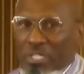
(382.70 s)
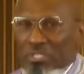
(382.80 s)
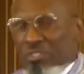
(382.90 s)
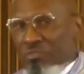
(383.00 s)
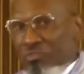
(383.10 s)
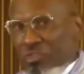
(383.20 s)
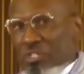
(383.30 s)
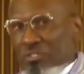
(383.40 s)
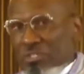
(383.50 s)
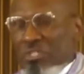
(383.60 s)
placed
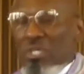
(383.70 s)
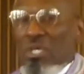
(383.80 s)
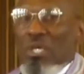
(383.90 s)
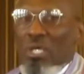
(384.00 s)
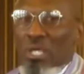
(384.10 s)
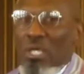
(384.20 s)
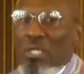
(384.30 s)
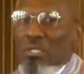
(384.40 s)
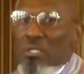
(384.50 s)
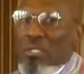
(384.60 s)
first
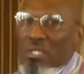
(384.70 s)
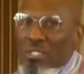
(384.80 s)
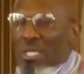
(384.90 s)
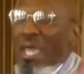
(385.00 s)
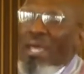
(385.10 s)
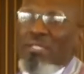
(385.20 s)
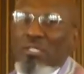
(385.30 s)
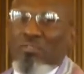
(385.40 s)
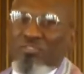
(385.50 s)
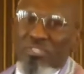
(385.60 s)
in the
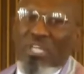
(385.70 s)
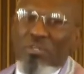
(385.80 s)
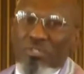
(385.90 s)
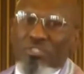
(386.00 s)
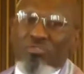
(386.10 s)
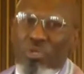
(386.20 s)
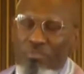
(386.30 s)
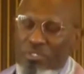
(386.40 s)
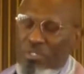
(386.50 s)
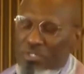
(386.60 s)
canon of sacred
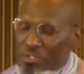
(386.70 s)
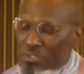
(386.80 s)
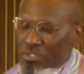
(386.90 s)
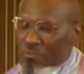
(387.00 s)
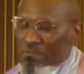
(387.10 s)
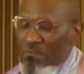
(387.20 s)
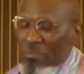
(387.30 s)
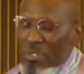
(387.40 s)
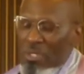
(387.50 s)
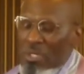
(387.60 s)
scripture.
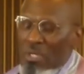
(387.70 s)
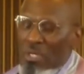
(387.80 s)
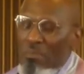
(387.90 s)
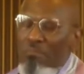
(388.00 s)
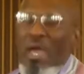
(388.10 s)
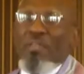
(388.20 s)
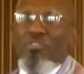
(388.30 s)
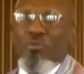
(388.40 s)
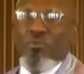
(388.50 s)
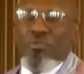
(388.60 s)

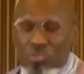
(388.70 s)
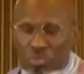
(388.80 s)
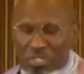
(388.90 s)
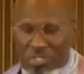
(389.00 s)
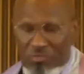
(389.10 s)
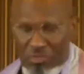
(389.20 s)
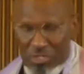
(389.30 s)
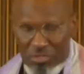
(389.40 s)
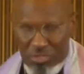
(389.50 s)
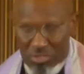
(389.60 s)
Matthew, the
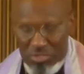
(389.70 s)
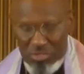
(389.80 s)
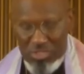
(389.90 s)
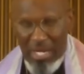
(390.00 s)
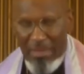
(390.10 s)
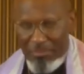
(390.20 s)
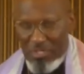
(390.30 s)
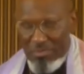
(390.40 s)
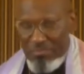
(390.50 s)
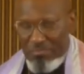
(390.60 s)
21st
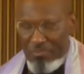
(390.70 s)
chapter.